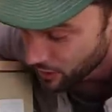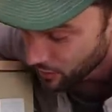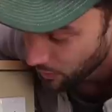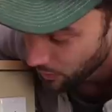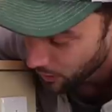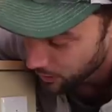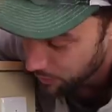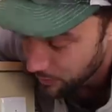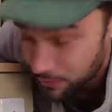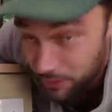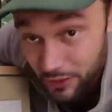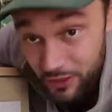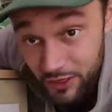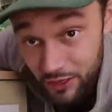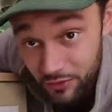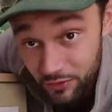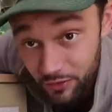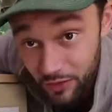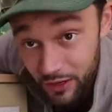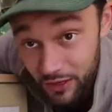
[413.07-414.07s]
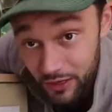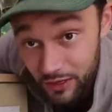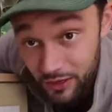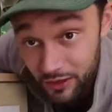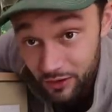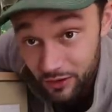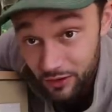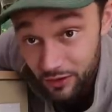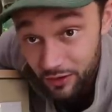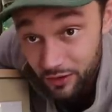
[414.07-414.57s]
We're going to be putting it right
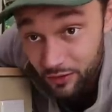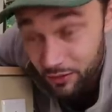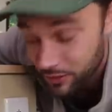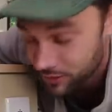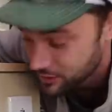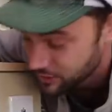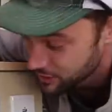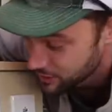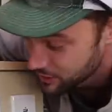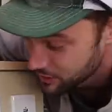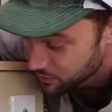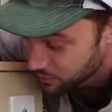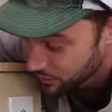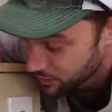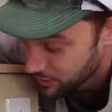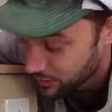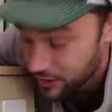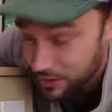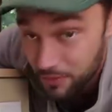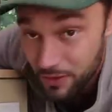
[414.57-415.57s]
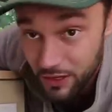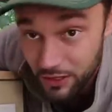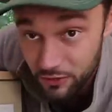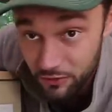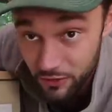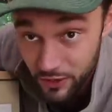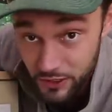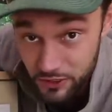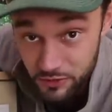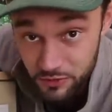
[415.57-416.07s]
here, which is within the
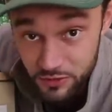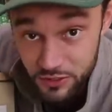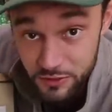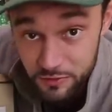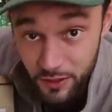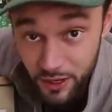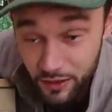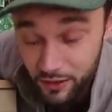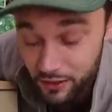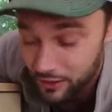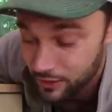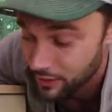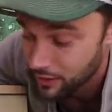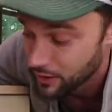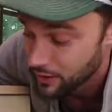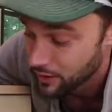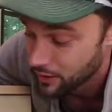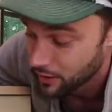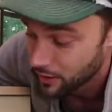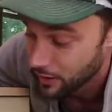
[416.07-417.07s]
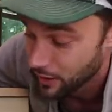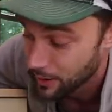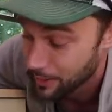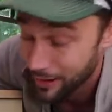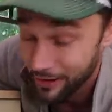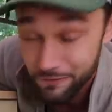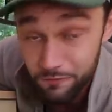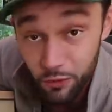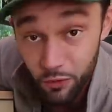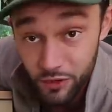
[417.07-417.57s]
manufacturer's spec,
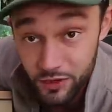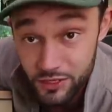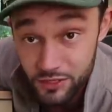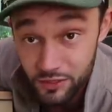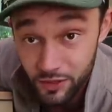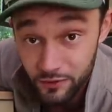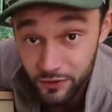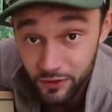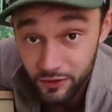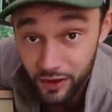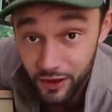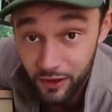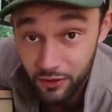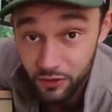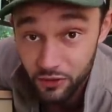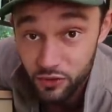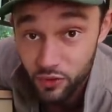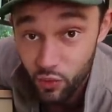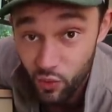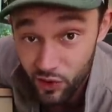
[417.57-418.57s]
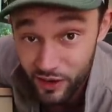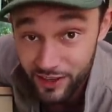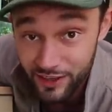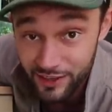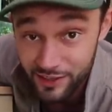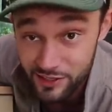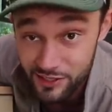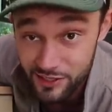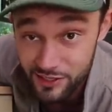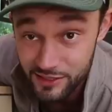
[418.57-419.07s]
about 4 inches off the ground,
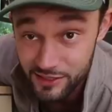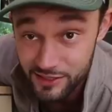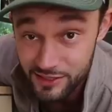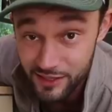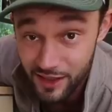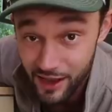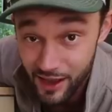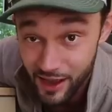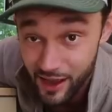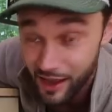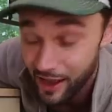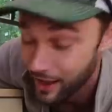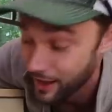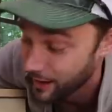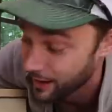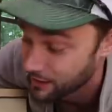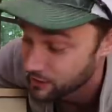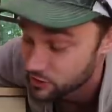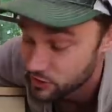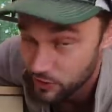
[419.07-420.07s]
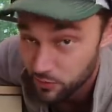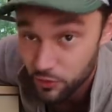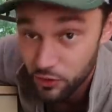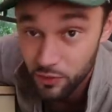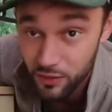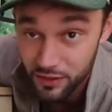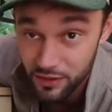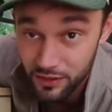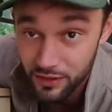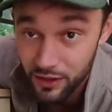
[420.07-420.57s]
20 inches high, somewhere
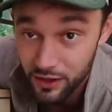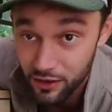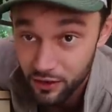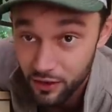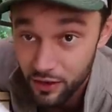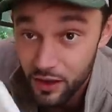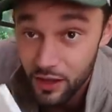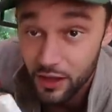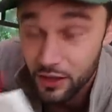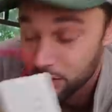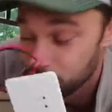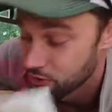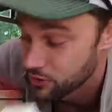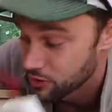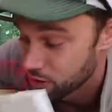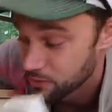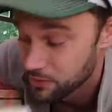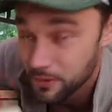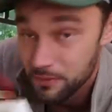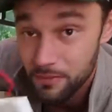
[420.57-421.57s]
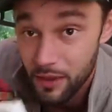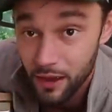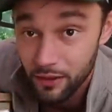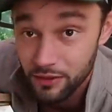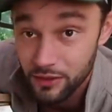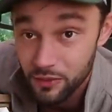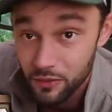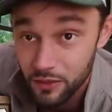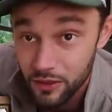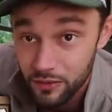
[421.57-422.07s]
within there. You should be
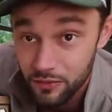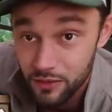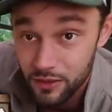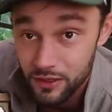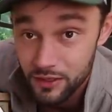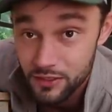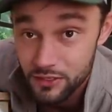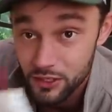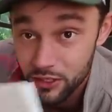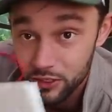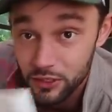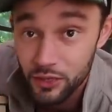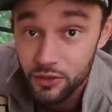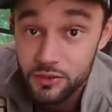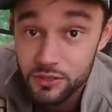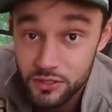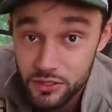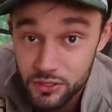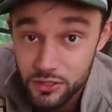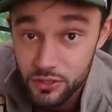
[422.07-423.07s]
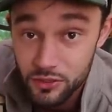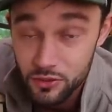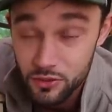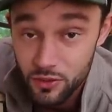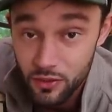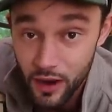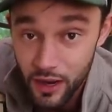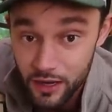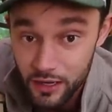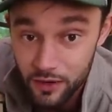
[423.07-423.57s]
mounting one of these close
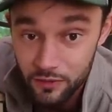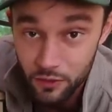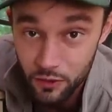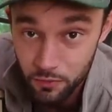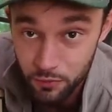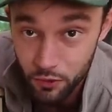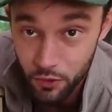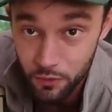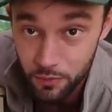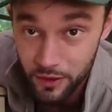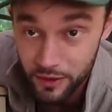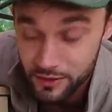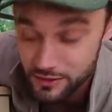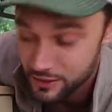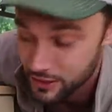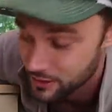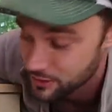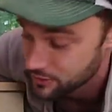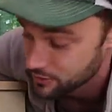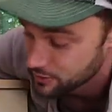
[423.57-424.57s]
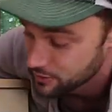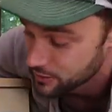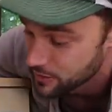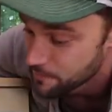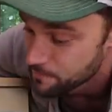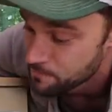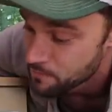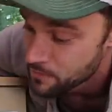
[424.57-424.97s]
to any of your propane sensors.